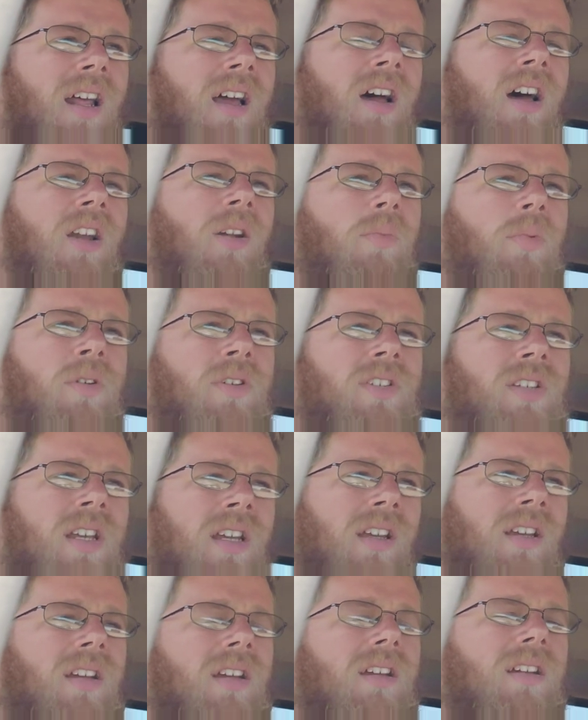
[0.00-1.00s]

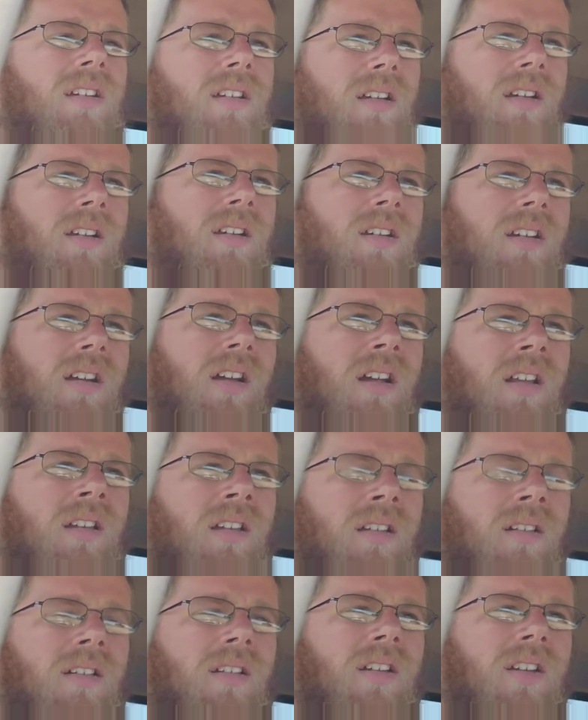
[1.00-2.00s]
100%
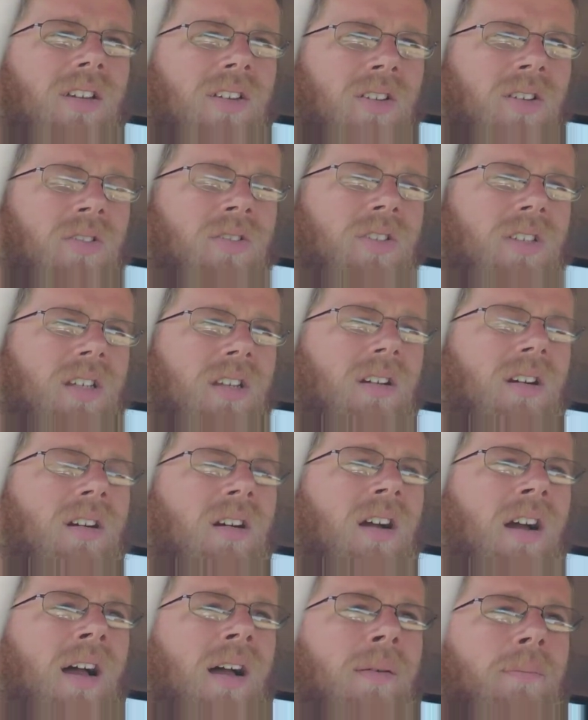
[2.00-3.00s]
con conducive
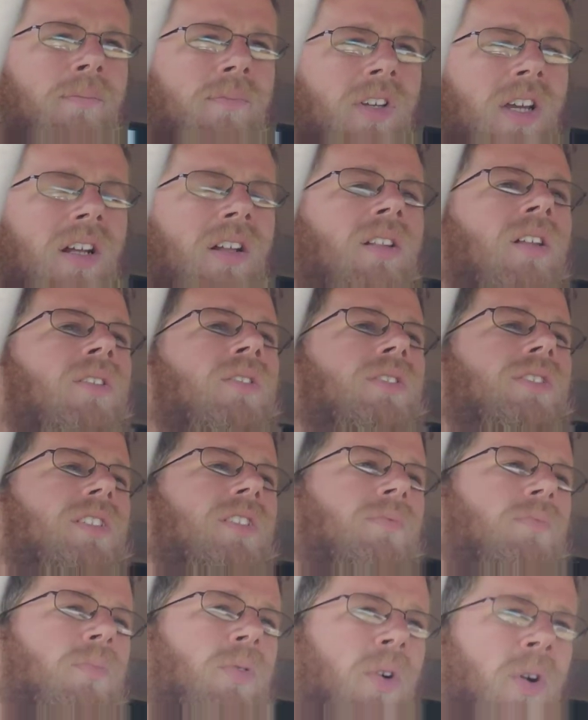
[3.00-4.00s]
or uh,
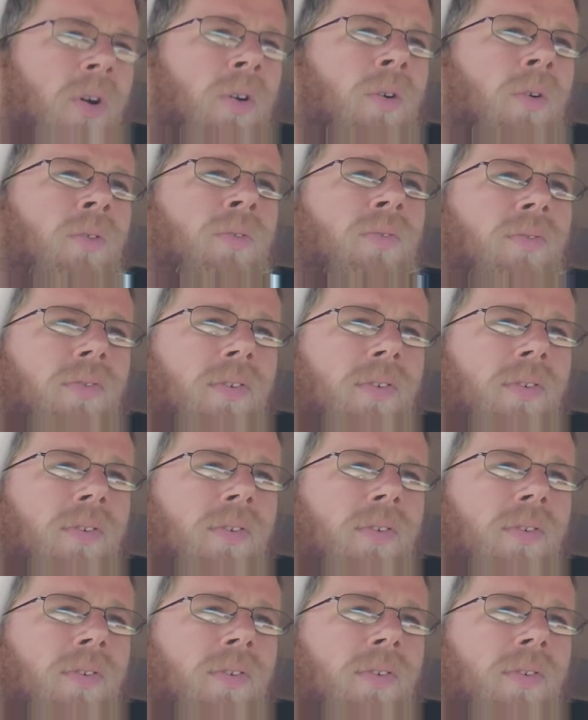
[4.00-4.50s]
conclusive proof